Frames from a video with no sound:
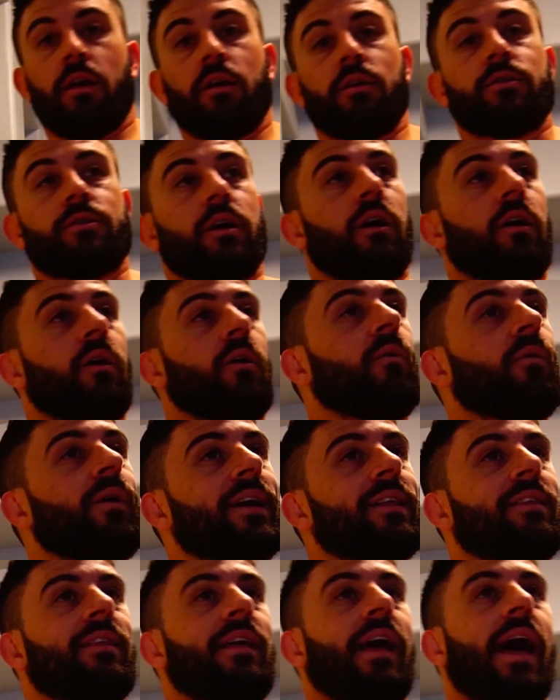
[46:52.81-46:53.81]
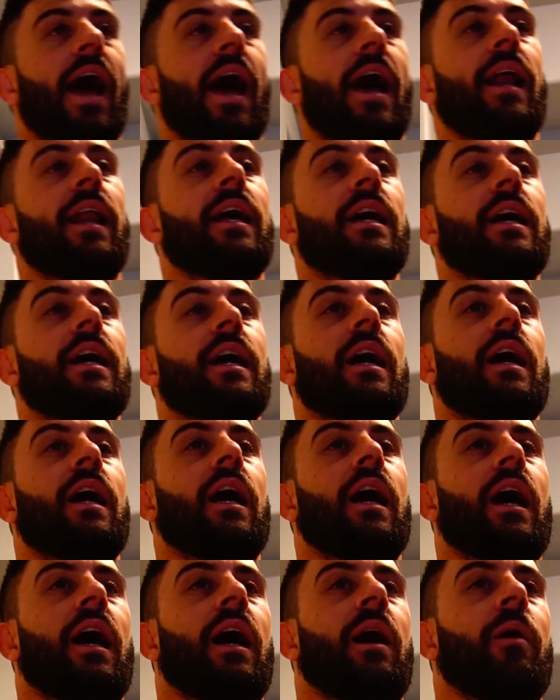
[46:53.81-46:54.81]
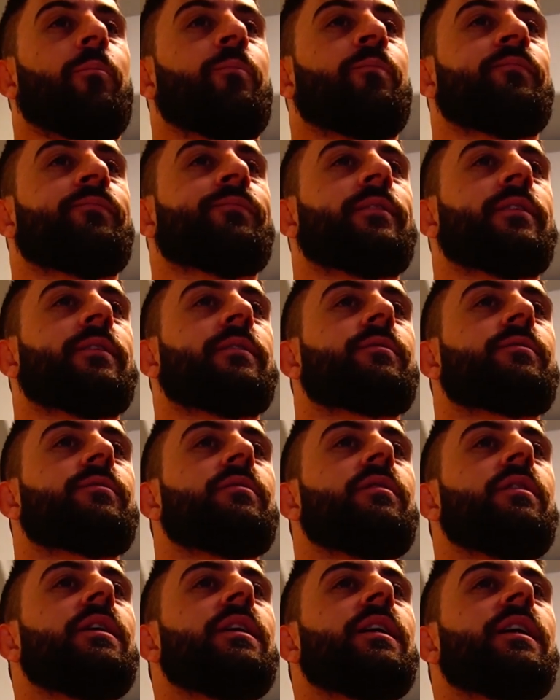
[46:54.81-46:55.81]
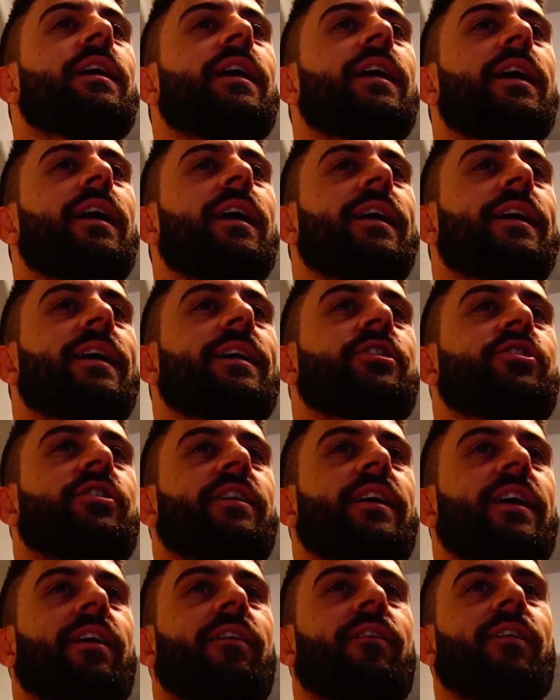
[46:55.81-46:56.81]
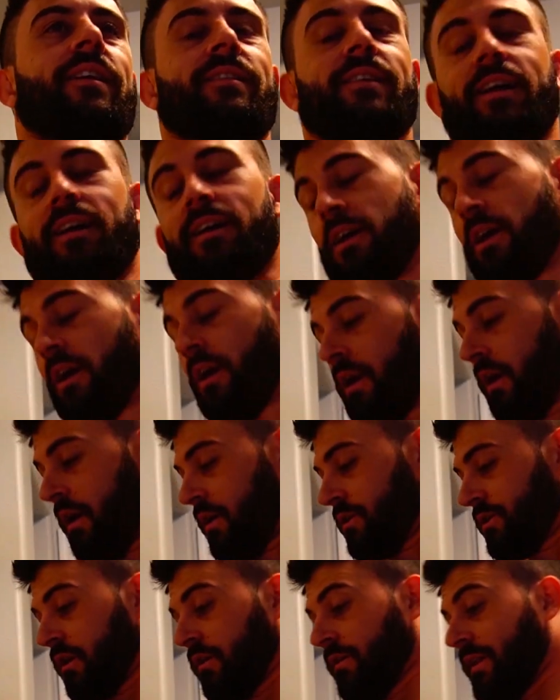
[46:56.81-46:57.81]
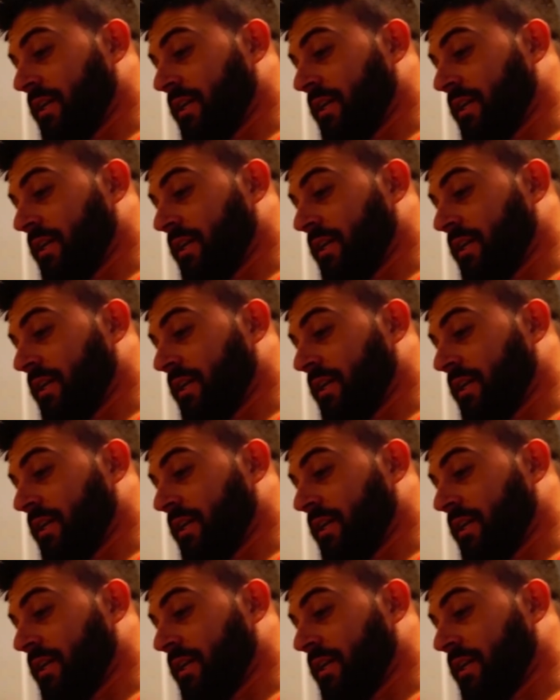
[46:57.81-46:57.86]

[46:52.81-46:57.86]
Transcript: So with that, I guess you can eat it right there. So